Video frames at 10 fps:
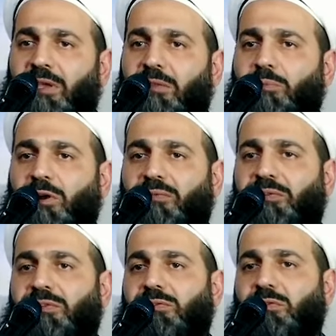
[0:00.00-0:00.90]
in
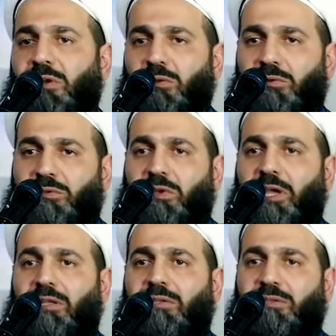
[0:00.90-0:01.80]
Prophet's struggle to
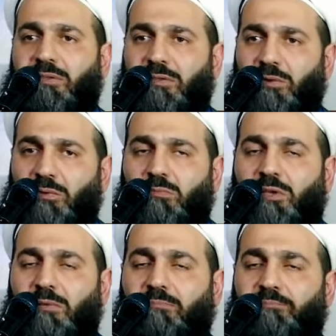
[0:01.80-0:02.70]
guide his
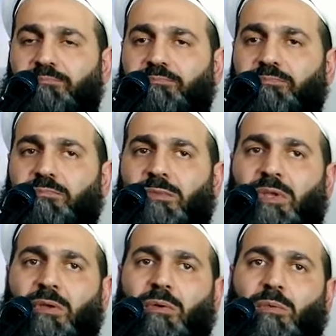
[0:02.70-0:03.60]
ummah,
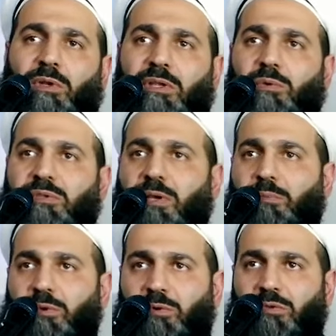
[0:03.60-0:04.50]
when he was
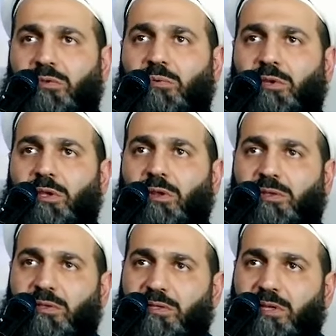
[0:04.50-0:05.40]
abused, when he
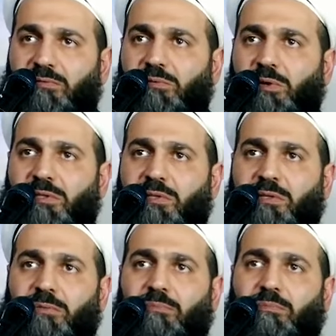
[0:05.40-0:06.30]
lost his loved
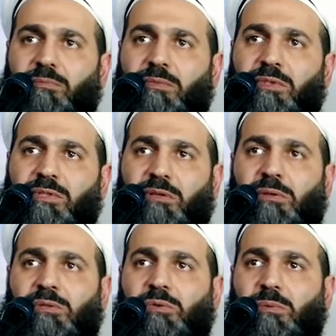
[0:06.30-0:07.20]
ones,
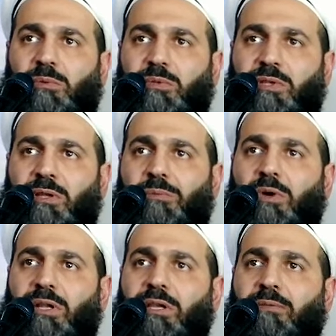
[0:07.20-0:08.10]
salawatu rabbi wa salamu
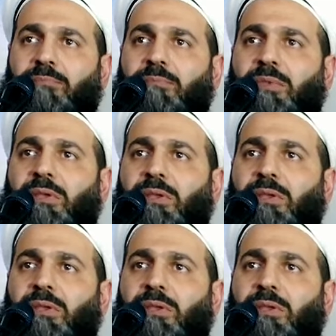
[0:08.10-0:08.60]
alayh,